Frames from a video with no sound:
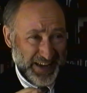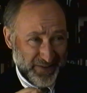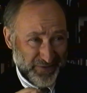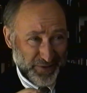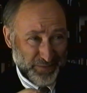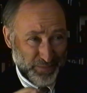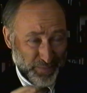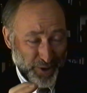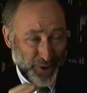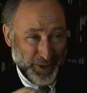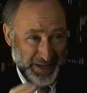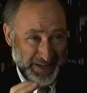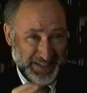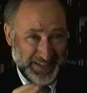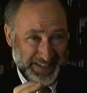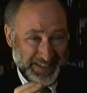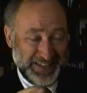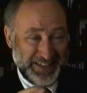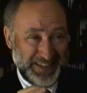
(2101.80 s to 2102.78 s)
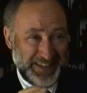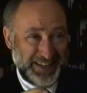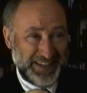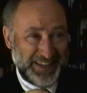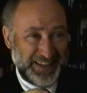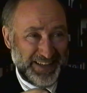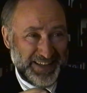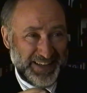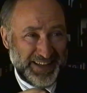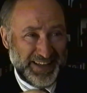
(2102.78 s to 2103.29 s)
of a bullet
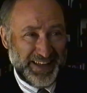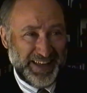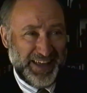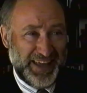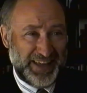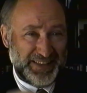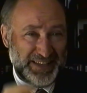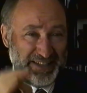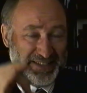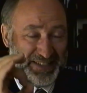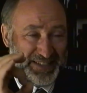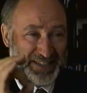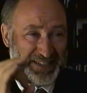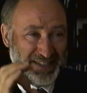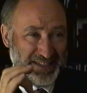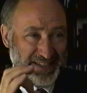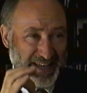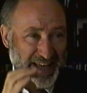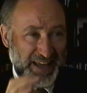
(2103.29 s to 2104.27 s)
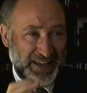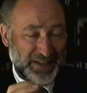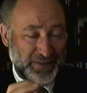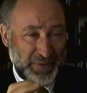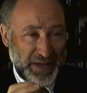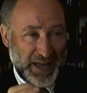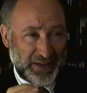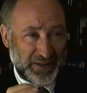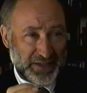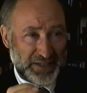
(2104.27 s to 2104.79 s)
and then stay on the
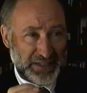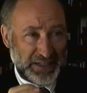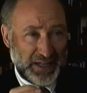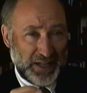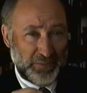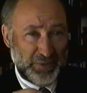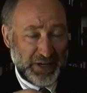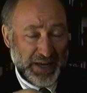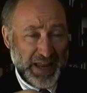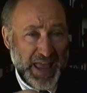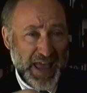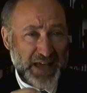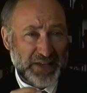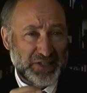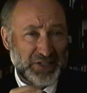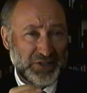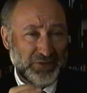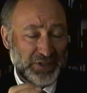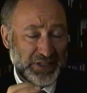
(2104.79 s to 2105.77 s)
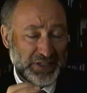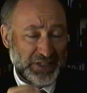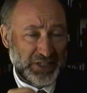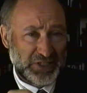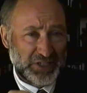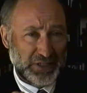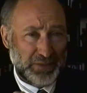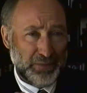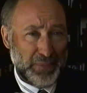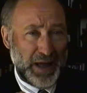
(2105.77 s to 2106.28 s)
back of the skull. But it has to, in
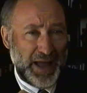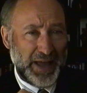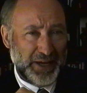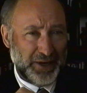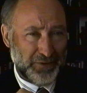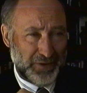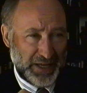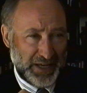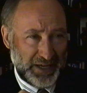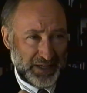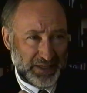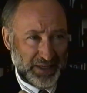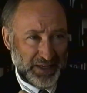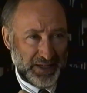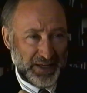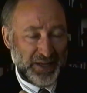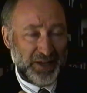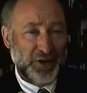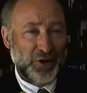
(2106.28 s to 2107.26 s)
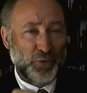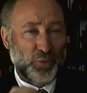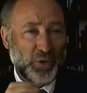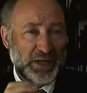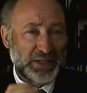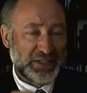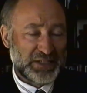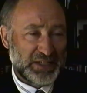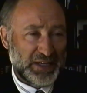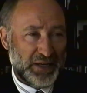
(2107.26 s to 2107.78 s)
addition, migrate
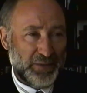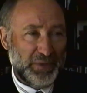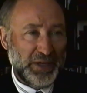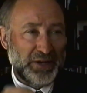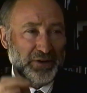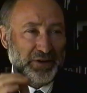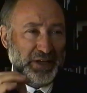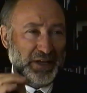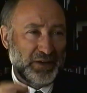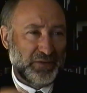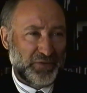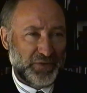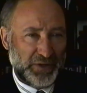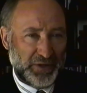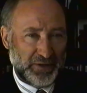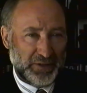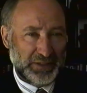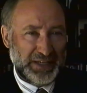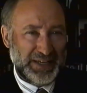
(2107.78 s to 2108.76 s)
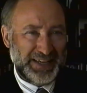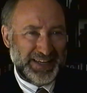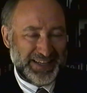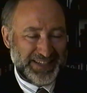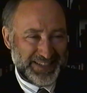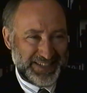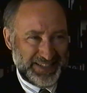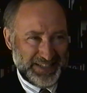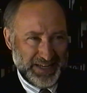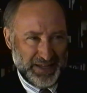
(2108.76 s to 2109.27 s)
1 centimeter inferiorly
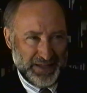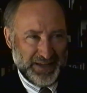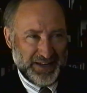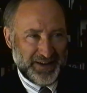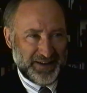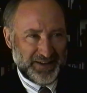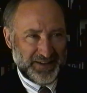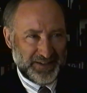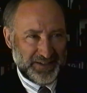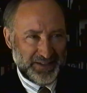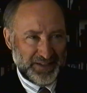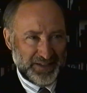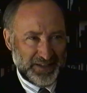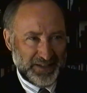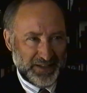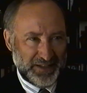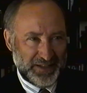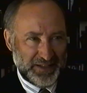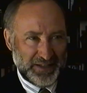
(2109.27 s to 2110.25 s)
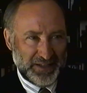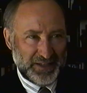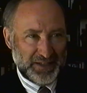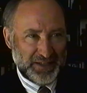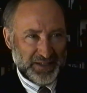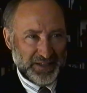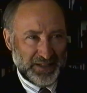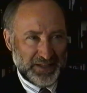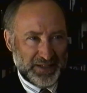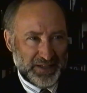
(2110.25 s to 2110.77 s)
and stay there.
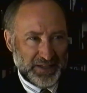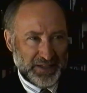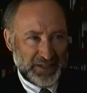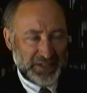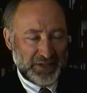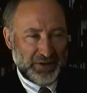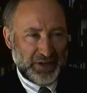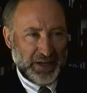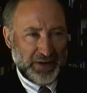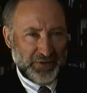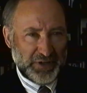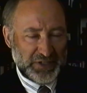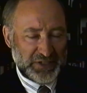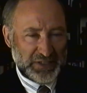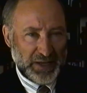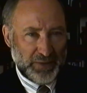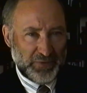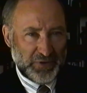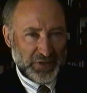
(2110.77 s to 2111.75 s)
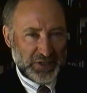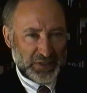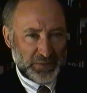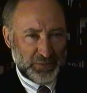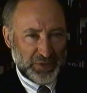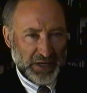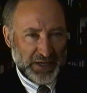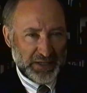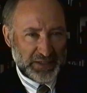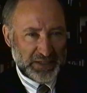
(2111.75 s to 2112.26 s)
So at every step of this
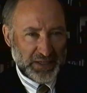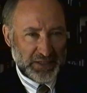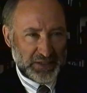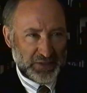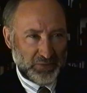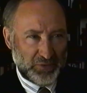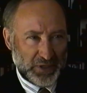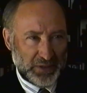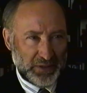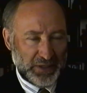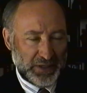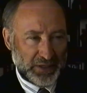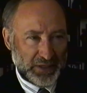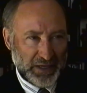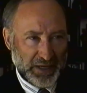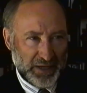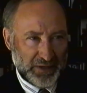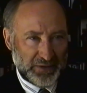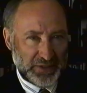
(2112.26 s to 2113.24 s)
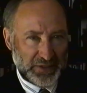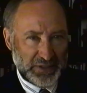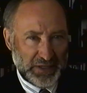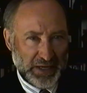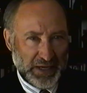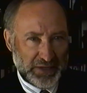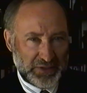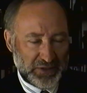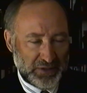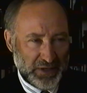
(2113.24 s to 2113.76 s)
process, one encounters
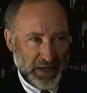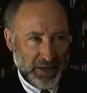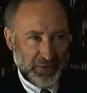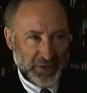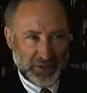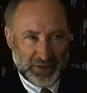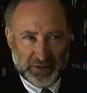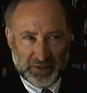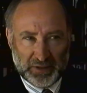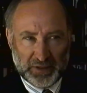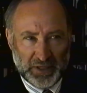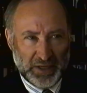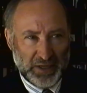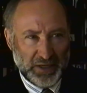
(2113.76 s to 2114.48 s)
astronomical